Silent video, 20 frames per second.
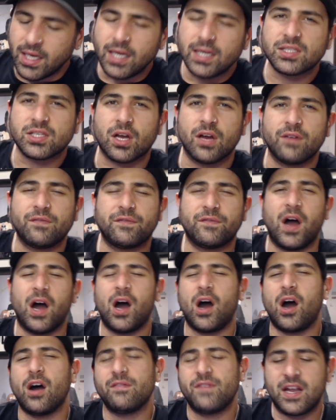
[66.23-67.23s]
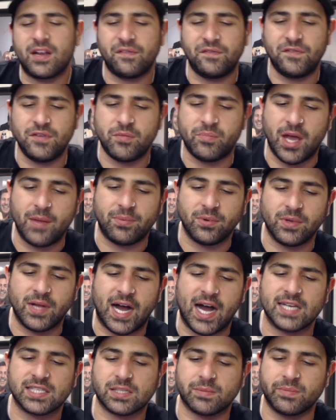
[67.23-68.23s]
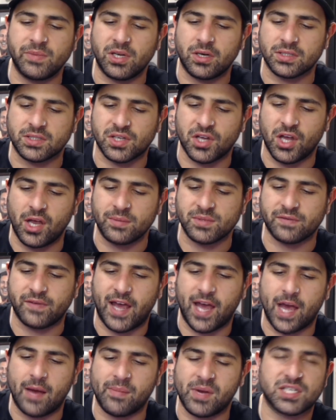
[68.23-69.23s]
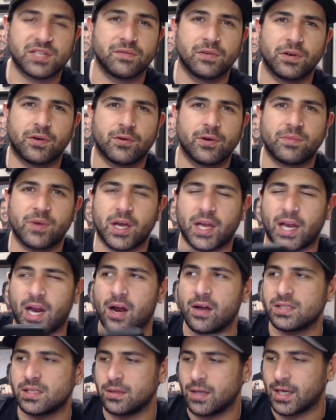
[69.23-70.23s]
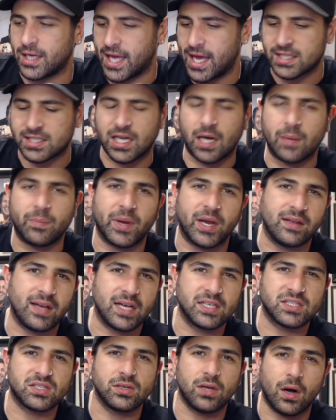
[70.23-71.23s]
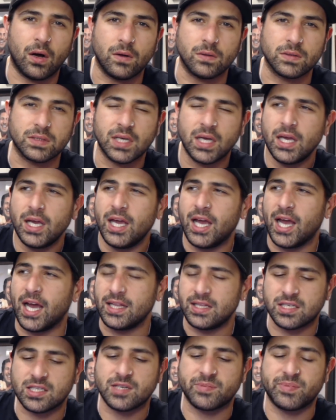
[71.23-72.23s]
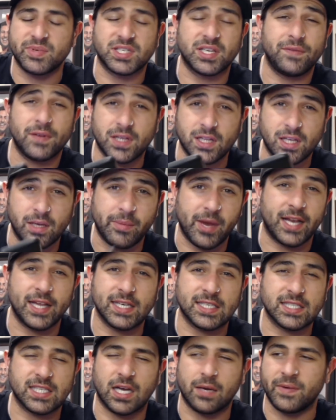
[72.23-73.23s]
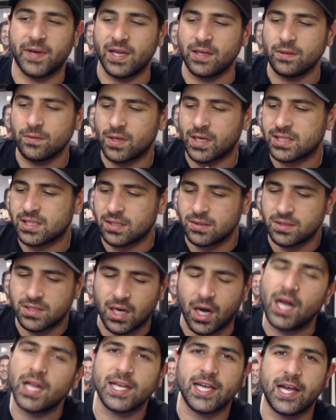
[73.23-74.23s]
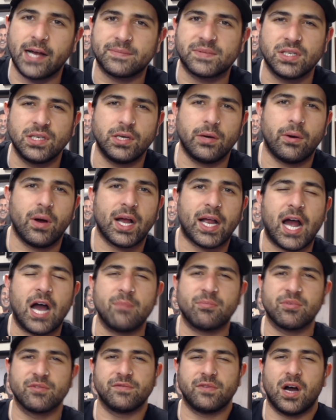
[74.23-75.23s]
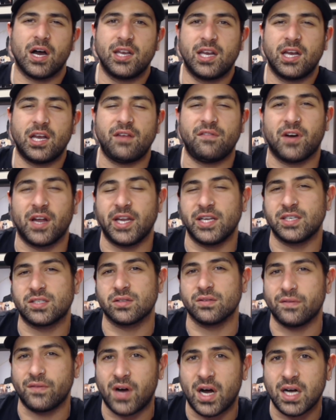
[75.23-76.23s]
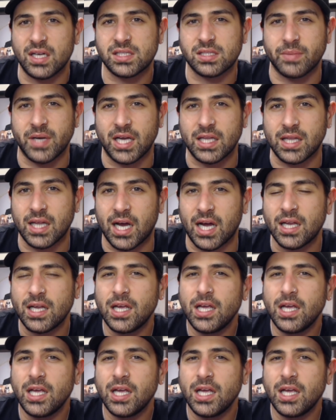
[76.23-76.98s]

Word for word: so I've had a few people ask me on terms of how much of a cryptocurrency like XRP they should hold, and this is specifically about XRP. Look, it's entirely up to you. I can't provide any financial advice about that,